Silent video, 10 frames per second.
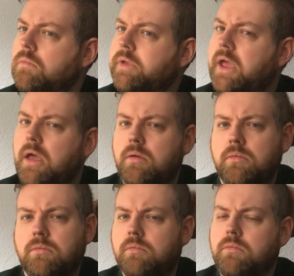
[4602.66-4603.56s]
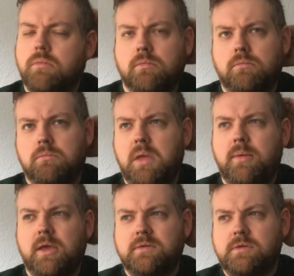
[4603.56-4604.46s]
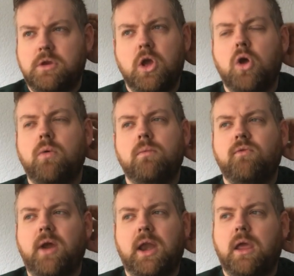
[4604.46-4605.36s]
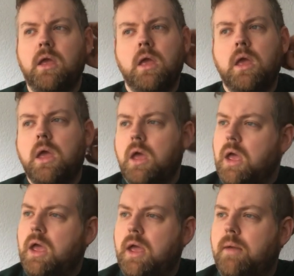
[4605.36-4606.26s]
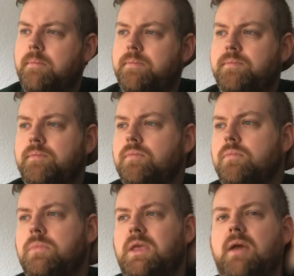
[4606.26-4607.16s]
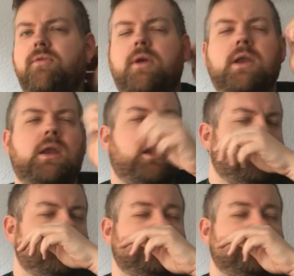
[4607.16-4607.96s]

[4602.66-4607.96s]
Yeah, maybe Friday. Yeah, Friday night.